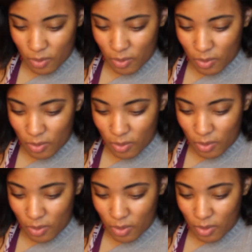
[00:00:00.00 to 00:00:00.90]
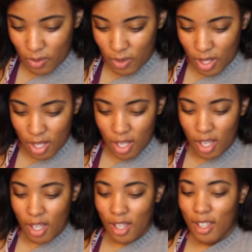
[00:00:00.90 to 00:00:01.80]

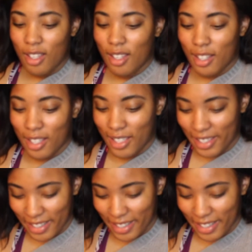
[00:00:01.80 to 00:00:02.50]
(no one is talking)